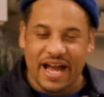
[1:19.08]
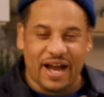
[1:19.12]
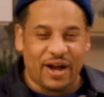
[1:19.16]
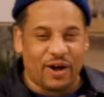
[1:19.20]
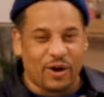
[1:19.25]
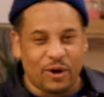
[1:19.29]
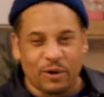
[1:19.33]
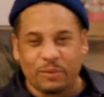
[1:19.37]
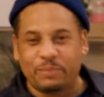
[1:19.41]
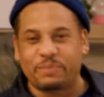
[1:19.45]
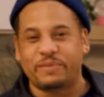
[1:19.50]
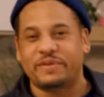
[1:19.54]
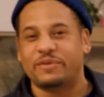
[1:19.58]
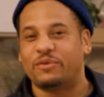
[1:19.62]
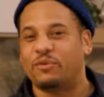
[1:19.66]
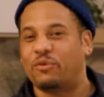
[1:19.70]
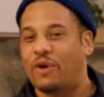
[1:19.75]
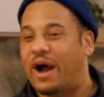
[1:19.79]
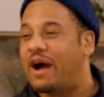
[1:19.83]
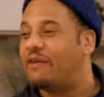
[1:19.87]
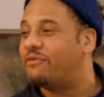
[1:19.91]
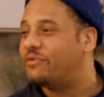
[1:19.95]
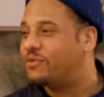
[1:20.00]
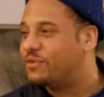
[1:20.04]
I hope the
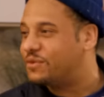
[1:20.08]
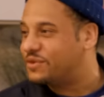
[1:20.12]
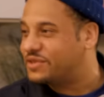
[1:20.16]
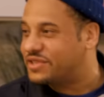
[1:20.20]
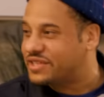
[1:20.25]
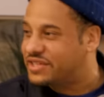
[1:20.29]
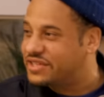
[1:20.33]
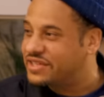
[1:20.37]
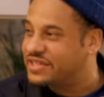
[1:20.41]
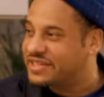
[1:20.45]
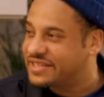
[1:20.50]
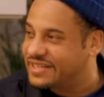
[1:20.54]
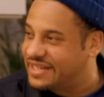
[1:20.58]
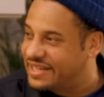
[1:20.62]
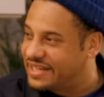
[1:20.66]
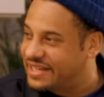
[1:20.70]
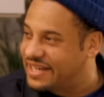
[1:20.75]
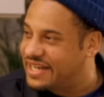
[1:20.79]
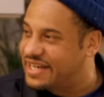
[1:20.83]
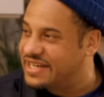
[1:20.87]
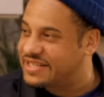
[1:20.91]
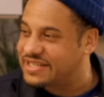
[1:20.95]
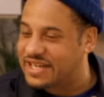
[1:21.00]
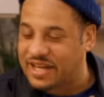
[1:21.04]
waffle is cooked at
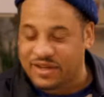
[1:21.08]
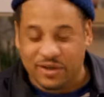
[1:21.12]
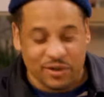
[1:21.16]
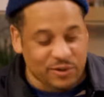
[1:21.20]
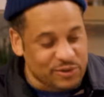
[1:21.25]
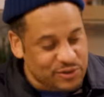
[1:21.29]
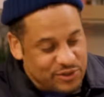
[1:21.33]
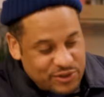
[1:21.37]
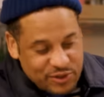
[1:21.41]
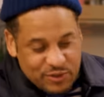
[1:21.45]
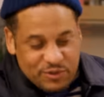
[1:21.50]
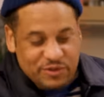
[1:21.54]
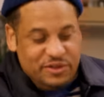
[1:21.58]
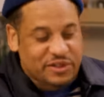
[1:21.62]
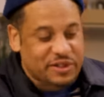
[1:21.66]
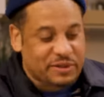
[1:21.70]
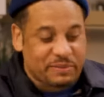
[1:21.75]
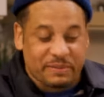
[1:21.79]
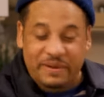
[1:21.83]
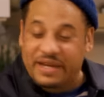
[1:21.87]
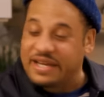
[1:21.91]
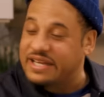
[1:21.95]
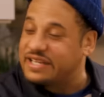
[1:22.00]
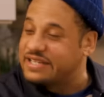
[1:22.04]
least. I know
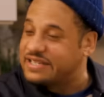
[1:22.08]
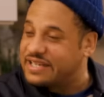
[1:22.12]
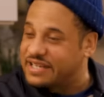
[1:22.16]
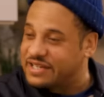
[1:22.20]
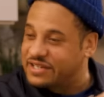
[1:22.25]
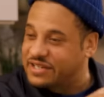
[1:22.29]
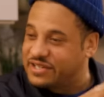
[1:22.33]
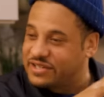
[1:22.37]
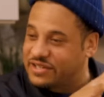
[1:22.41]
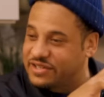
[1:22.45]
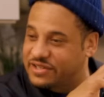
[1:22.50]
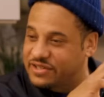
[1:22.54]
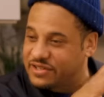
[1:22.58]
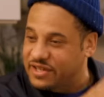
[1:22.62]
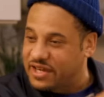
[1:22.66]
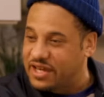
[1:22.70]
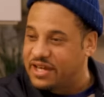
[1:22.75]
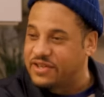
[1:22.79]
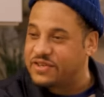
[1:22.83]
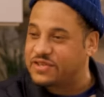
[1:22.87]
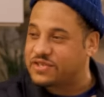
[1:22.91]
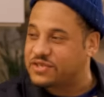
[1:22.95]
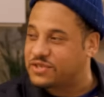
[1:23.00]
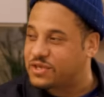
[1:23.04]
sushi means that the
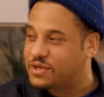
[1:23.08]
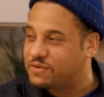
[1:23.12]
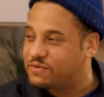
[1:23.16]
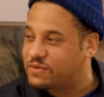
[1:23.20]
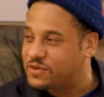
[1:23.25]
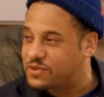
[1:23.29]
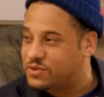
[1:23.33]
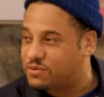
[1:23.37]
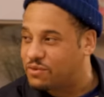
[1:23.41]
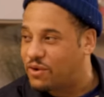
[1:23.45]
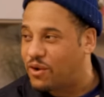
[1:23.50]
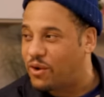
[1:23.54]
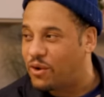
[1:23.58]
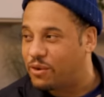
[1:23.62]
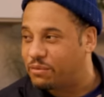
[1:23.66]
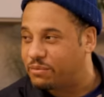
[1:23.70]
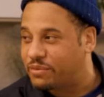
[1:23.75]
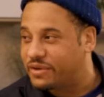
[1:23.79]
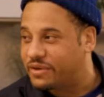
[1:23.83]
other stuff is raw,